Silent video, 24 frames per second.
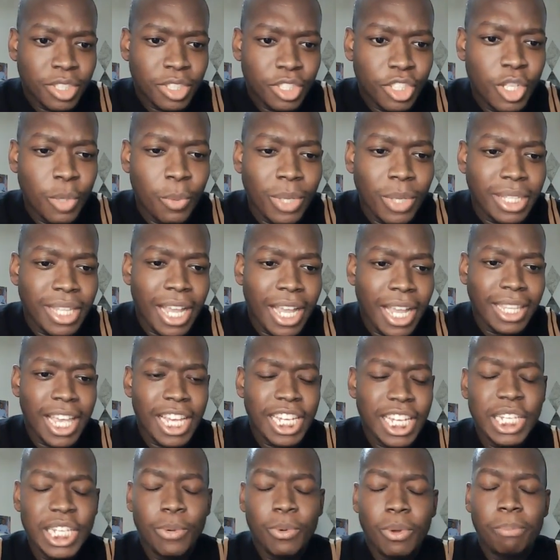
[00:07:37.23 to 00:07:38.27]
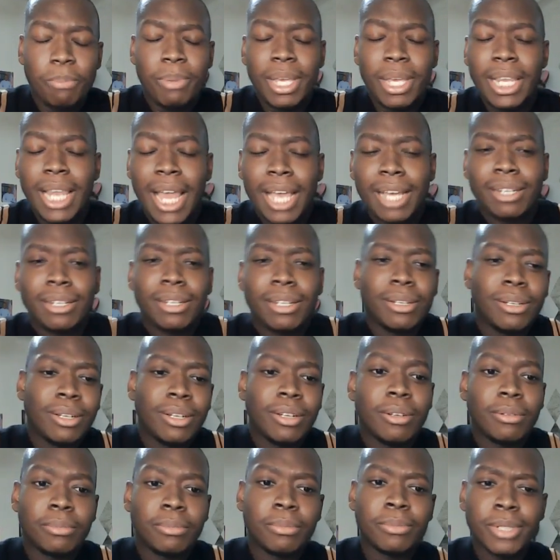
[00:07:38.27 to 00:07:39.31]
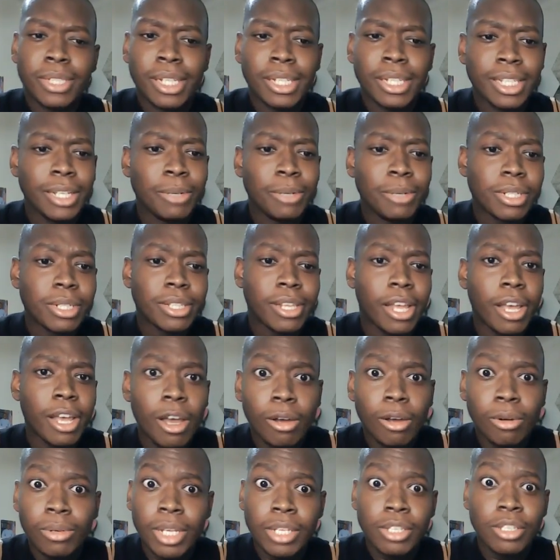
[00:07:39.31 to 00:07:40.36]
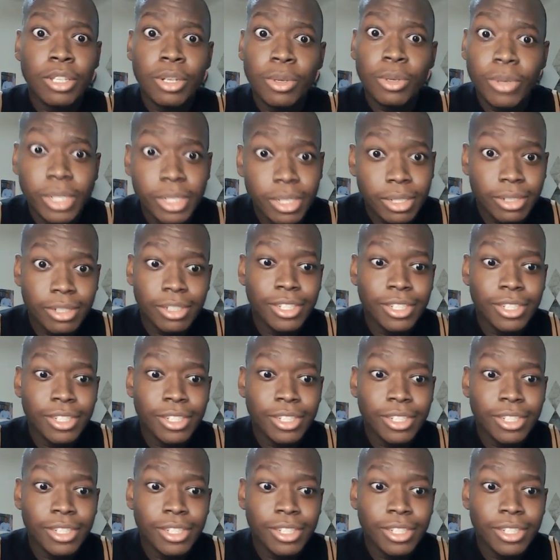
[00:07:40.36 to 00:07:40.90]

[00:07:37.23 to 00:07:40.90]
You would think that she would be like, oh, oh Leah was just like, oh, let's do it.